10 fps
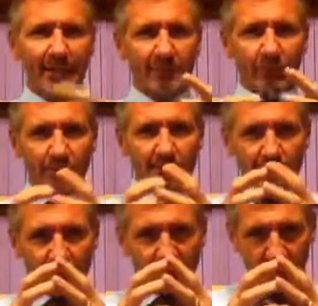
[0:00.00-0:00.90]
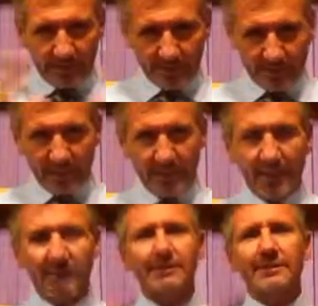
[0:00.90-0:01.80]
in order to
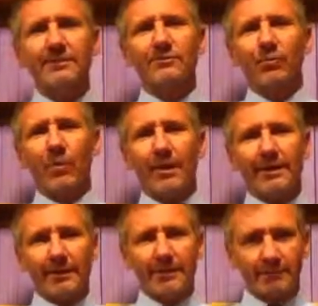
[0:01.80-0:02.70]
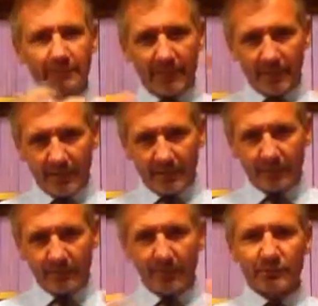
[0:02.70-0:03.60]
encourage this wider
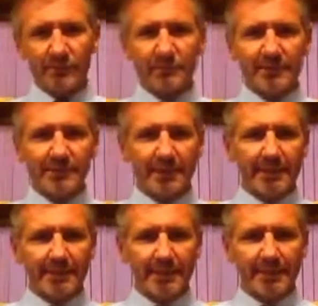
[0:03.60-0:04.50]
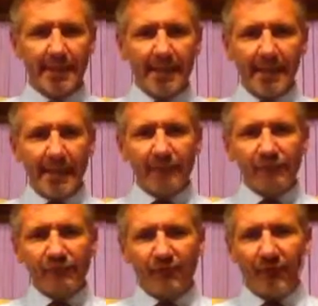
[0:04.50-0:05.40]
approach to be taken? And
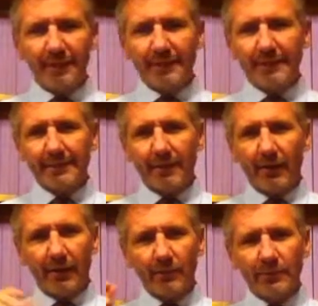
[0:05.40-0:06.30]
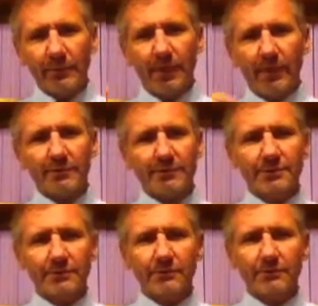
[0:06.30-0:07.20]
finally, I would
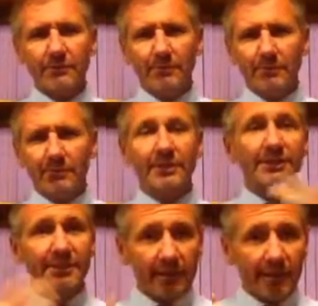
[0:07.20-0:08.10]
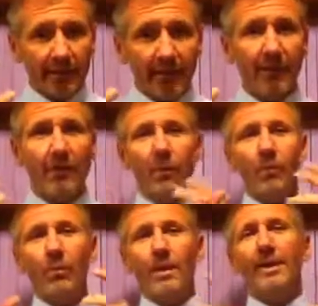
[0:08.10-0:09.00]
ask you to consider
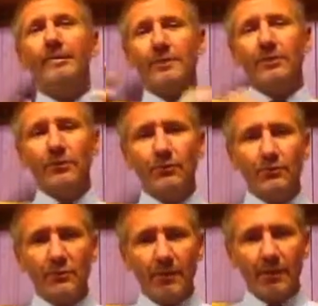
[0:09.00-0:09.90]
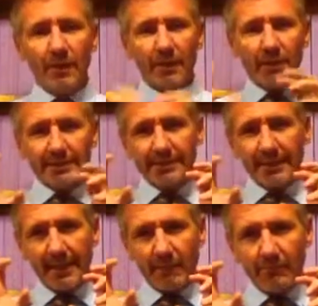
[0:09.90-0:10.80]
whether you
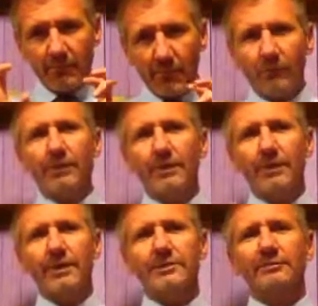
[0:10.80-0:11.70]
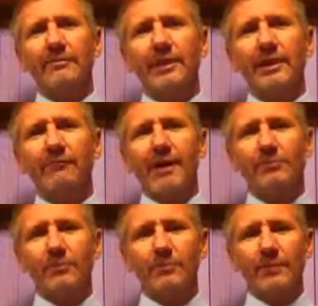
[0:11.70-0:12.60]
see a moral question being
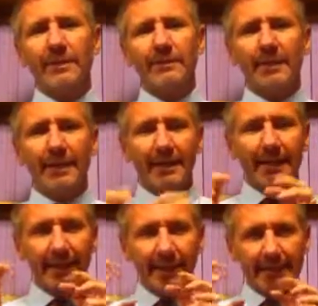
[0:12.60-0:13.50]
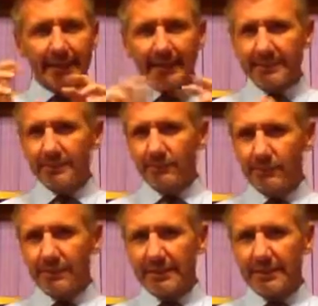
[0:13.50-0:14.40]
grappled with in the case of
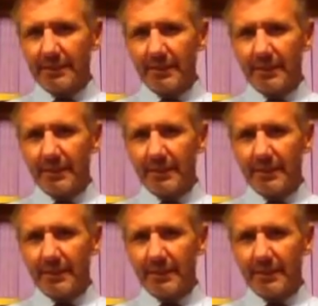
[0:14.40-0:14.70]
Loseley